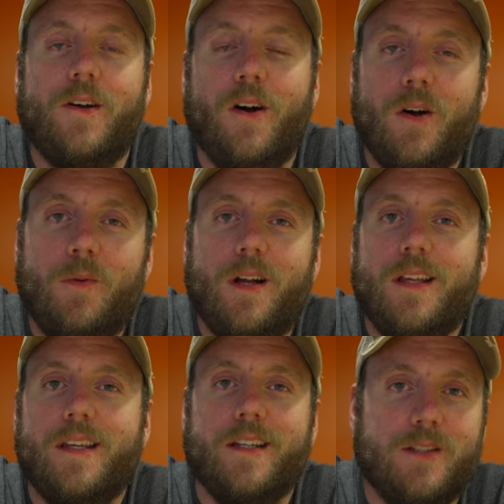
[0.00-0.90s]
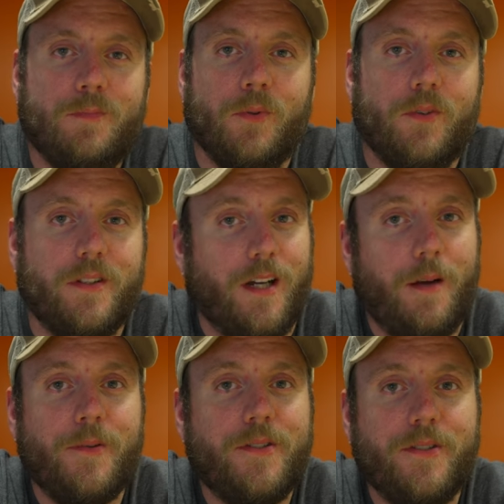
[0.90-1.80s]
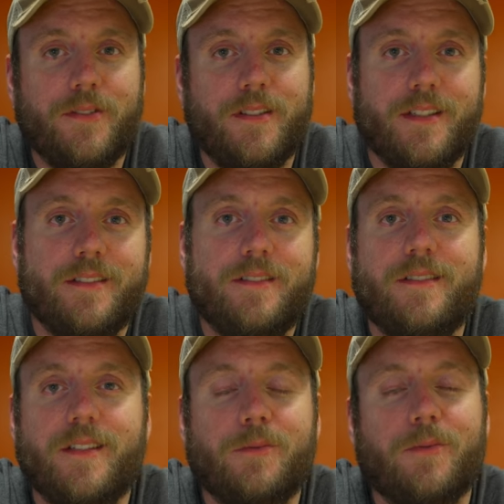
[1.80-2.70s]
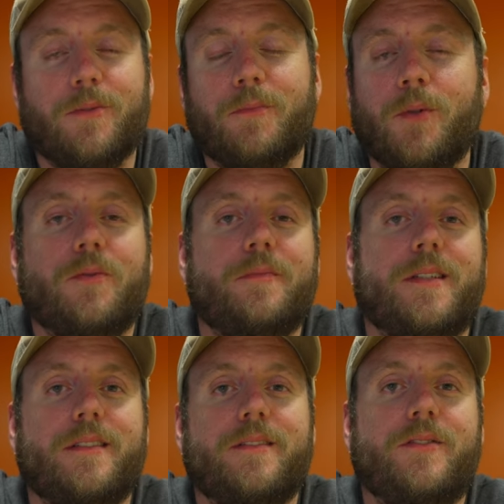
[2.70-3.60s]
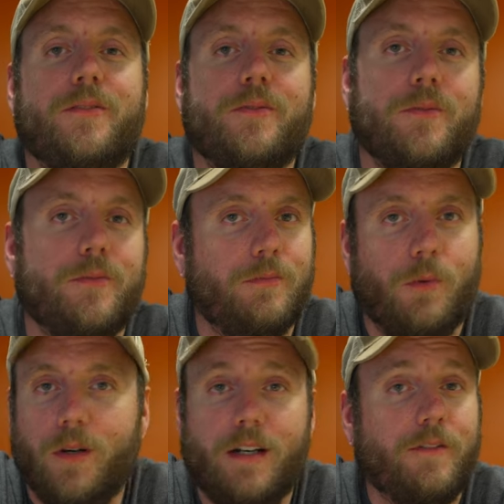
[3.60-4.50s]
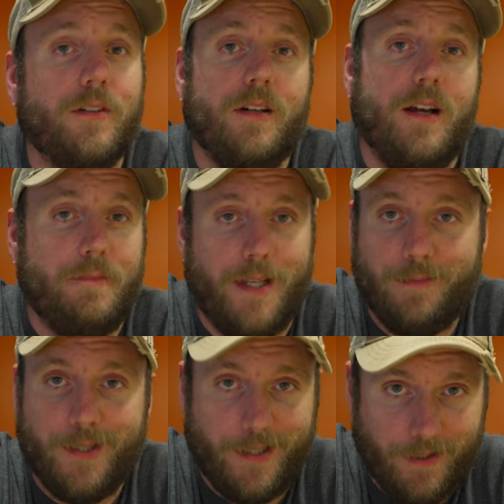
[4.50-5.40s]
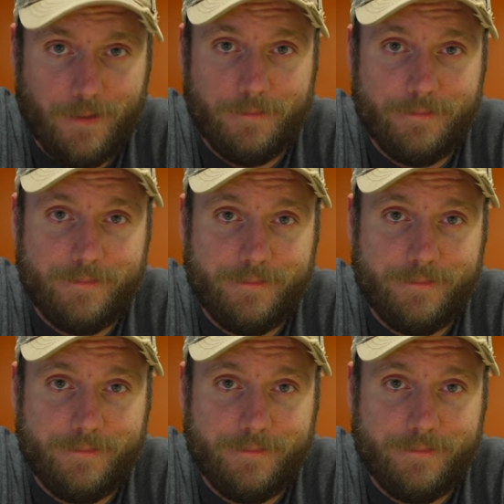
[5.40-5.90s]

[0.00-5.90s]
all while I explore the opportunities that will mold me into whatever I may become.